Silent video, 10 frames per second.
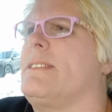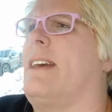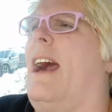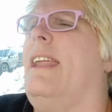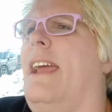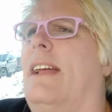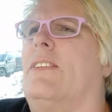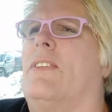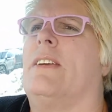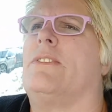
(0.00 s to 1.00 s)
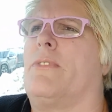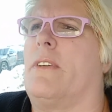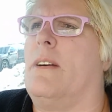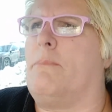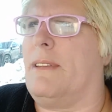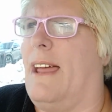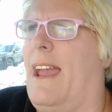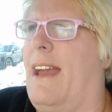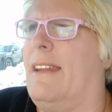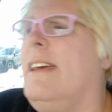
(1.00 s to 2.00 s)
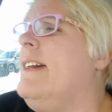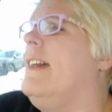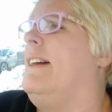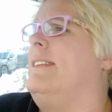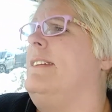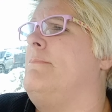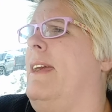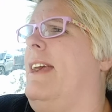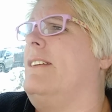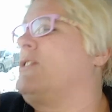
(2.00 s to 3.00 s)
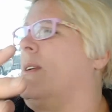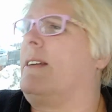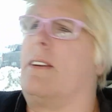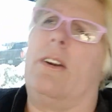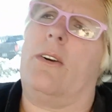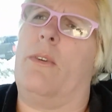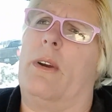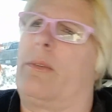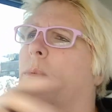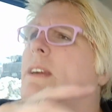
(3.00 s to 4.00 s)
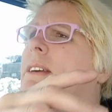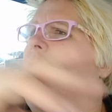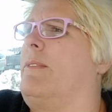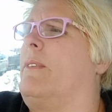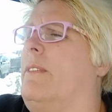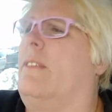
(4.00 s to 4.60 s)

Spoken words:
God had things for a plan, and then man tried to go and